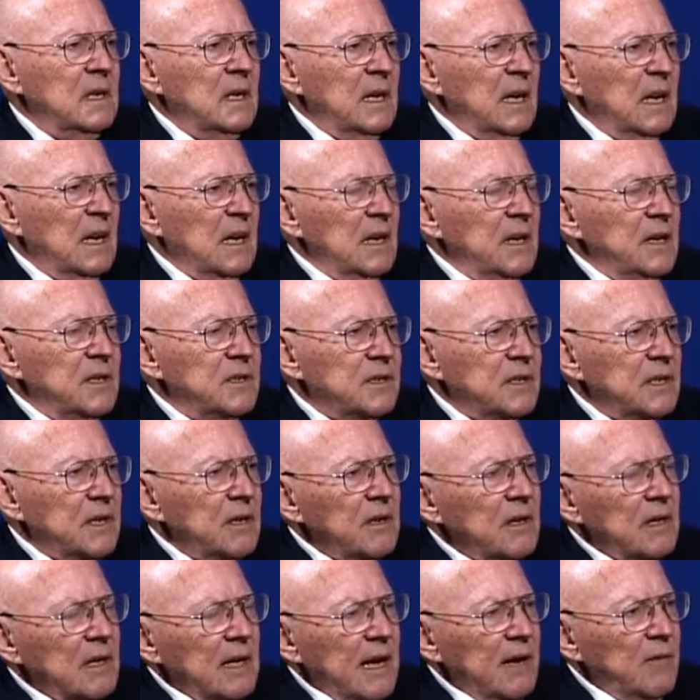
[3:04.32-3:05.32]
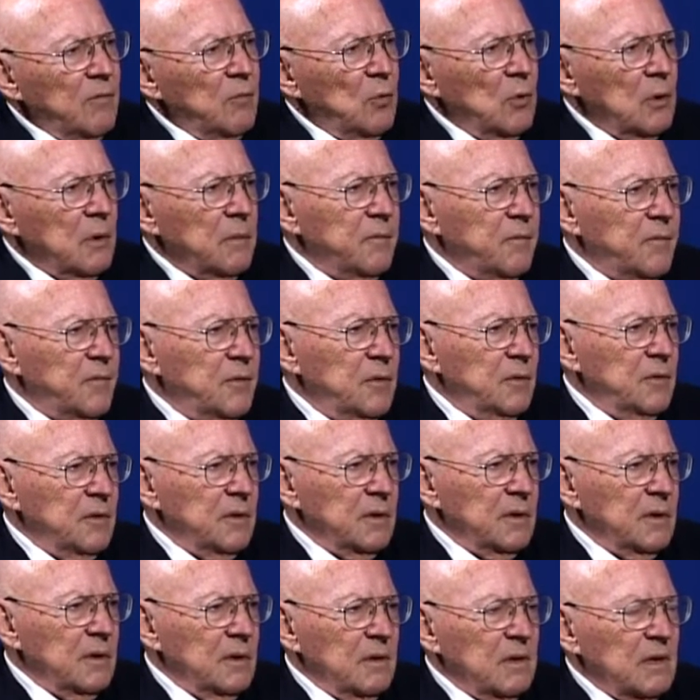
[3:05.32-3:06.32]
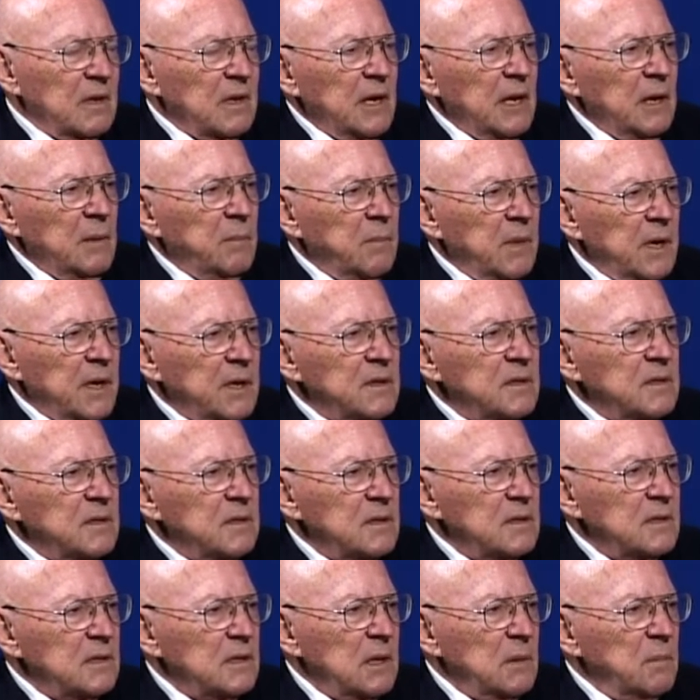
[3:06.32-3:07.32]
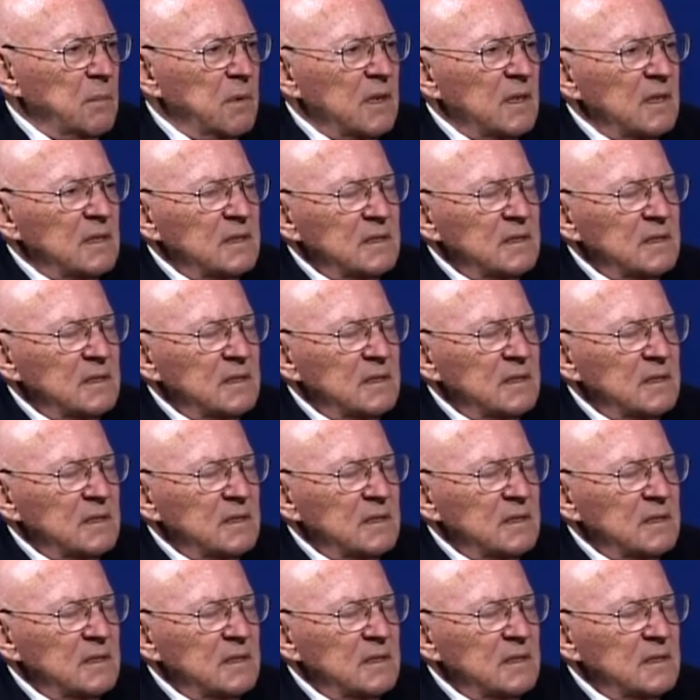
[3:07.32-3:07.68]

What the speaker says: at least there I'll have warm food and clean beds to sleep in.